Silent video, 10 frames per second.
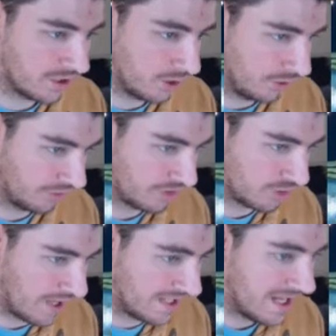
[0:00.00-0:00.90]
costs for
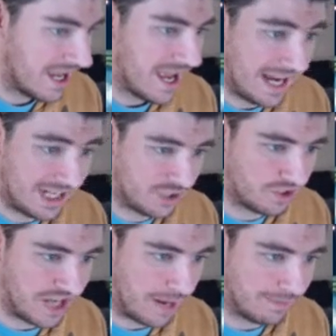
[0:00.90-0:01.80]
trades, extra
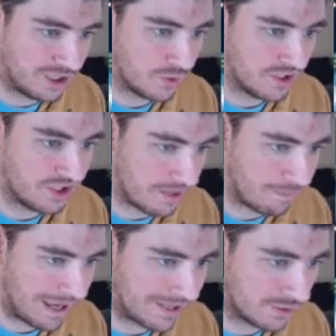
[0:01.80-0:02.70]
damage during gym
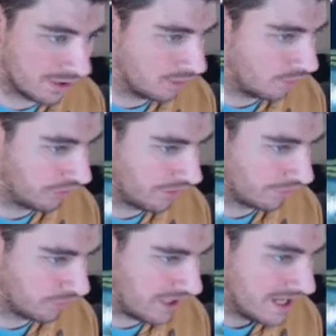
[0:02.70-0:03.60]
battles alongside a
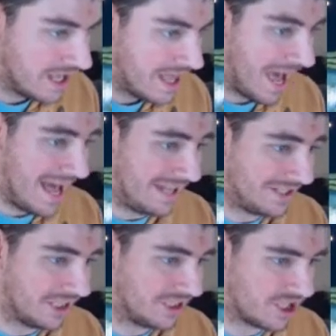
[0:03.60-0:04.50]
friend, and
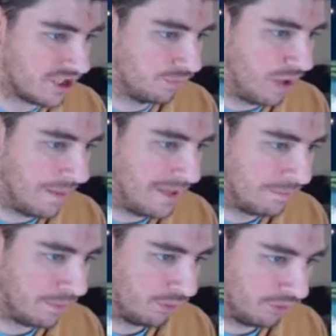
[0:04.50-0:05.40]
additional premier
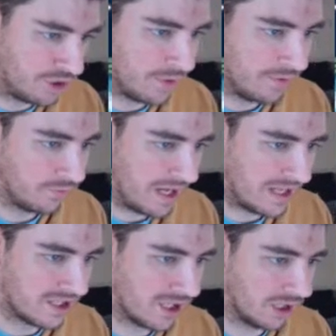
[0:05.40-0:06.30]
balls during
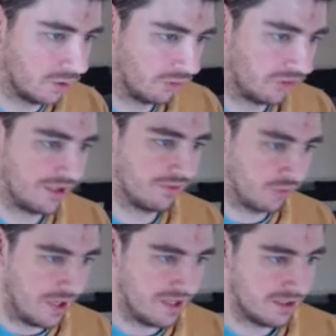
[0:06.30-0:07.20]
raids alongside a
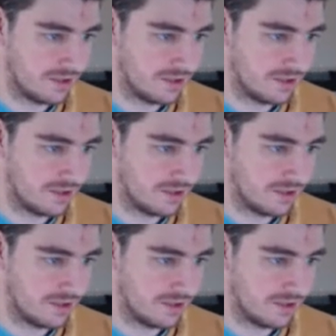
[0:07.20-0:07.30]
friend.